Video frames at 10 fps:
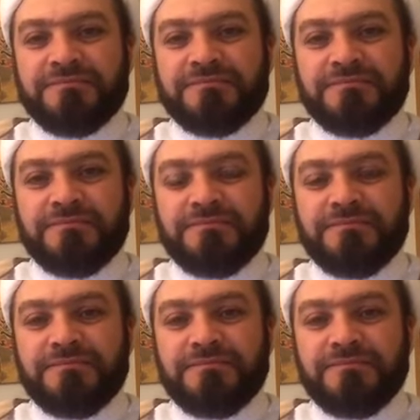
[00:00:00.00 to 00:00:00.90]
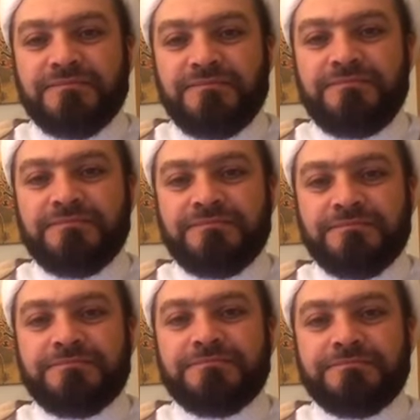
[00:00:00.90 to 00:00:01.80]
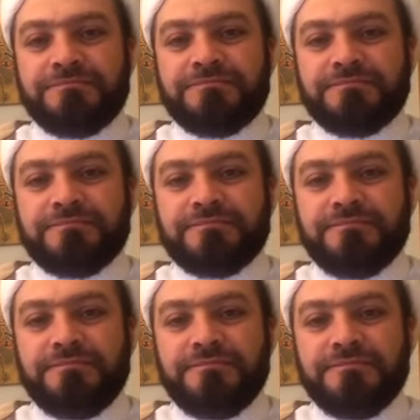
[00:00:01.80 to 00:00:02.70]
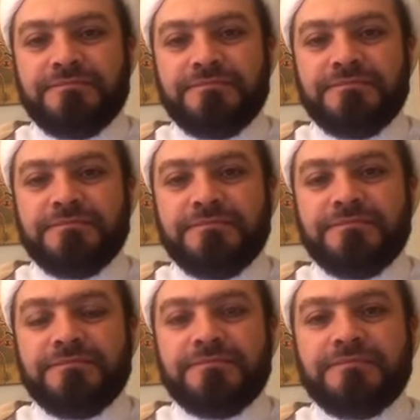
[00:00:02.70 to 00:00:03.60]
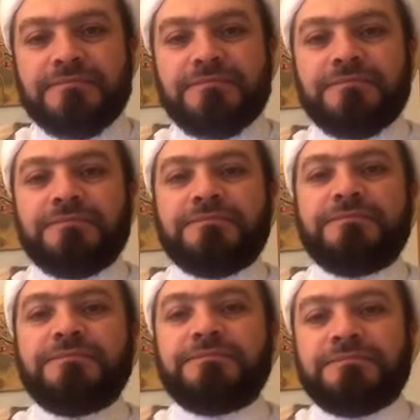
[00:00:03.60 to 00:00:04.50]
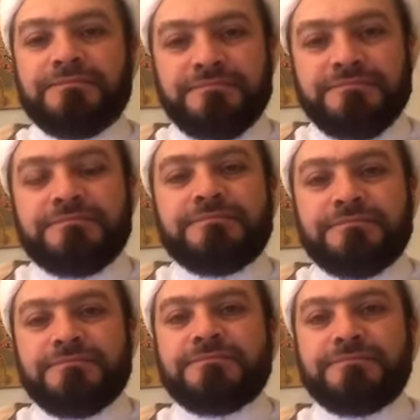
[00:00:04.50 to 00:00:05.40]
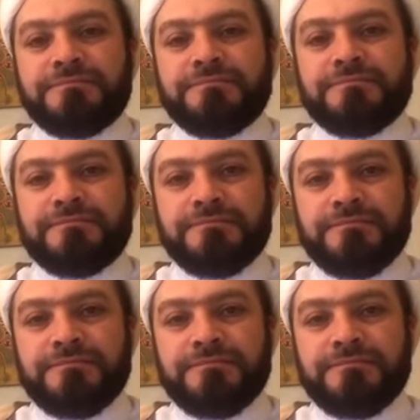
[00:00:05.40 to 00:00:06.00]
[no speech]